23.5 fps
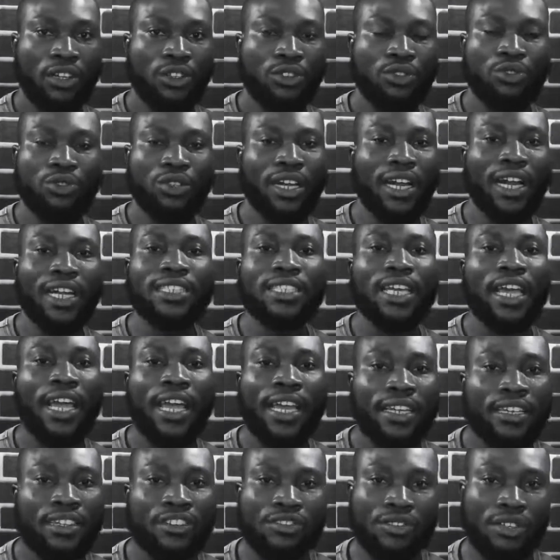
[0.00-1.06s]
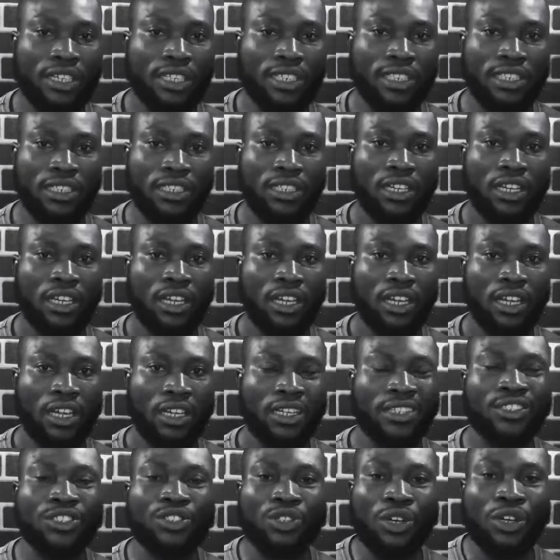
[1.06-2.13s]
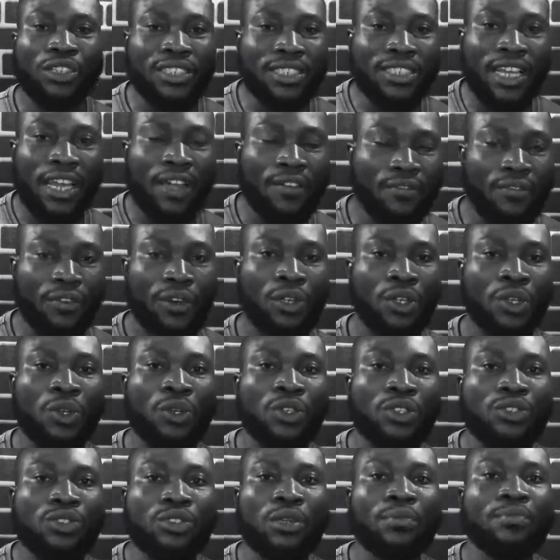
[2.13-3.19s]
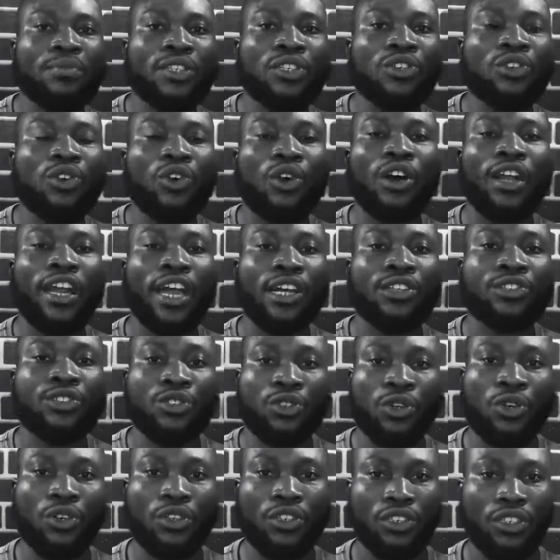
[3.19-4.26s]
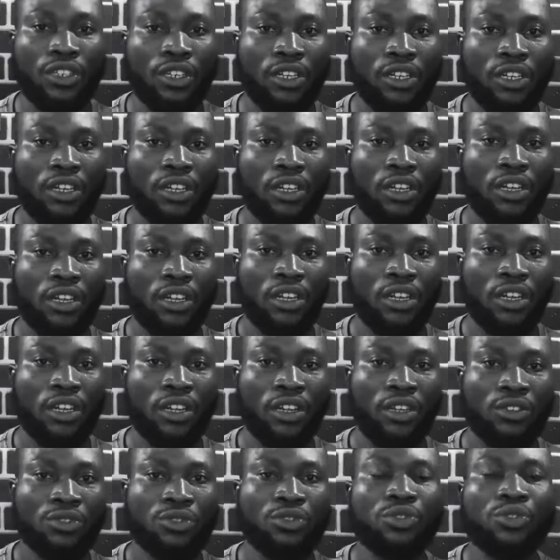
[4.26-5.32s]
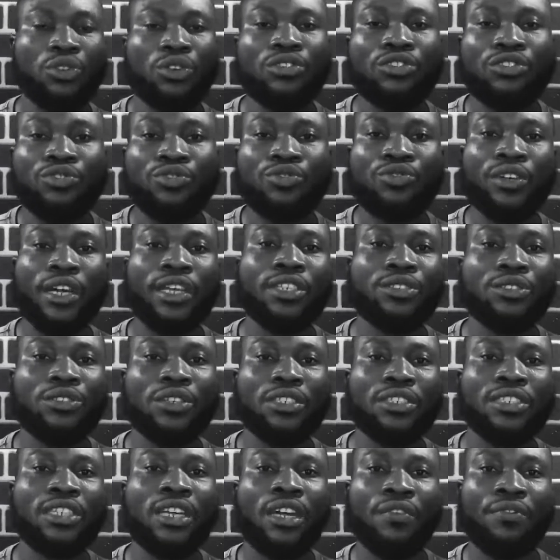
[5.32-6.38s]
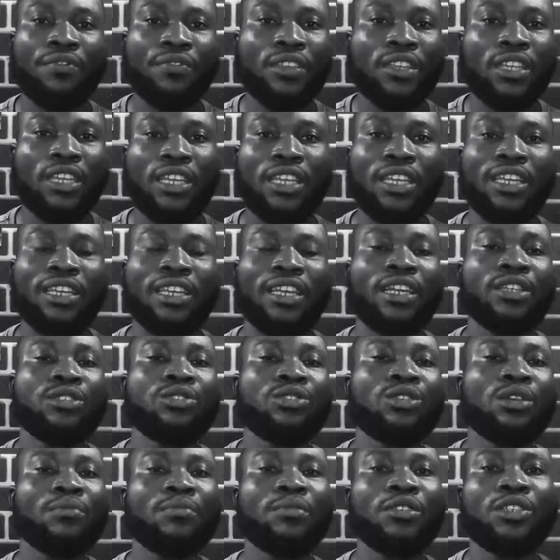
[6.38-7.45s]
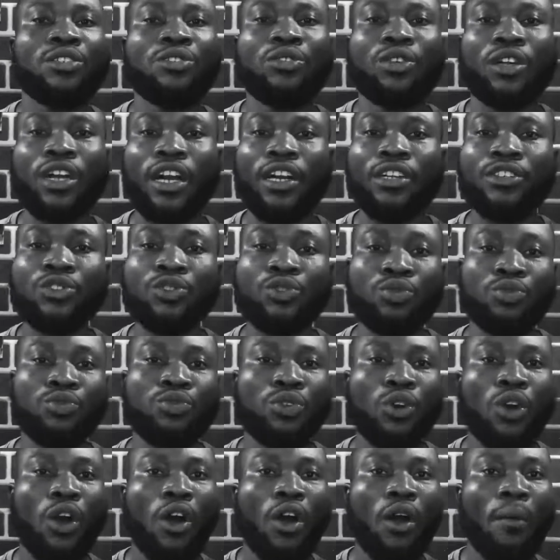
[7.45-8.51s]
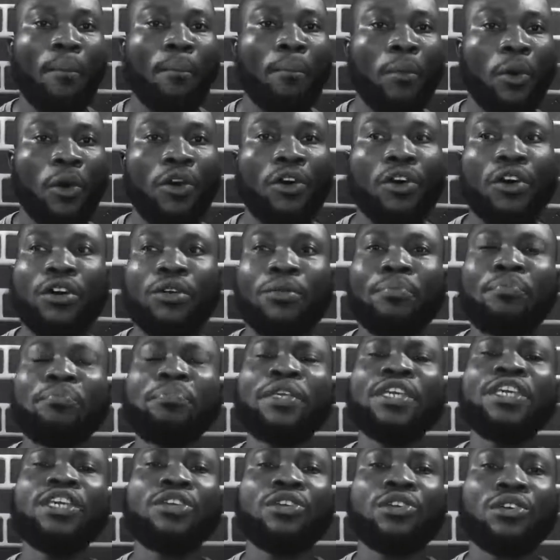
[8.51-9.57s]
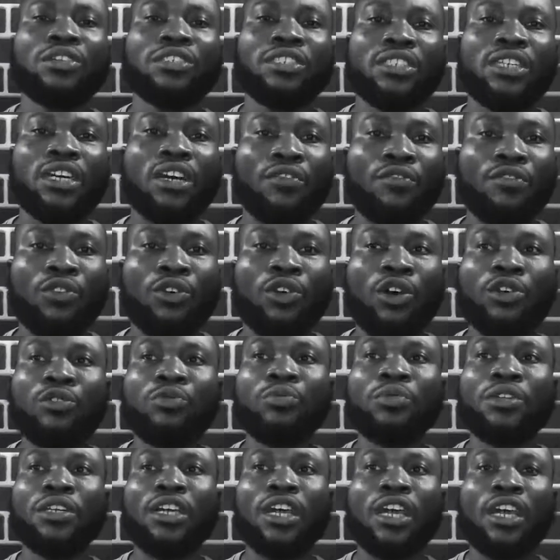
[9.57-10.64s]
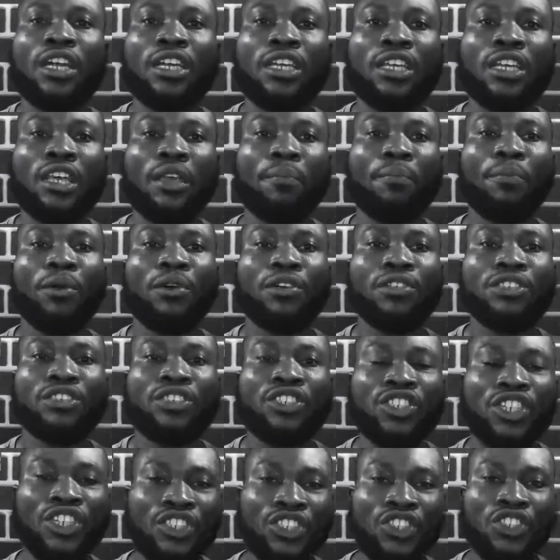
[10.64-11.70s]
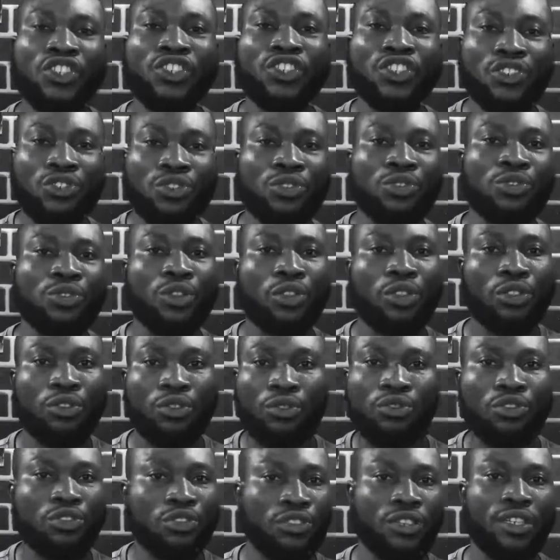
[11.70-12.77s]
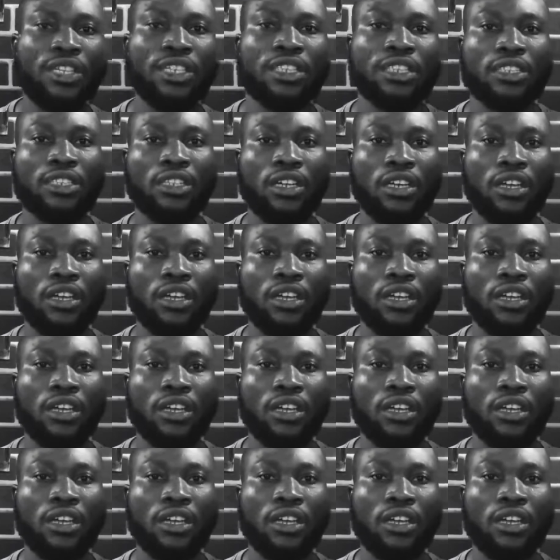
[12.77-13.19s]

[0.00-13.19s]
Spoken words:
You can't earn grace. It's just there for you. It's something God has done. So don't stress yourself thinking there is something you can do more. Be yourself. God will keep on changing you through grace.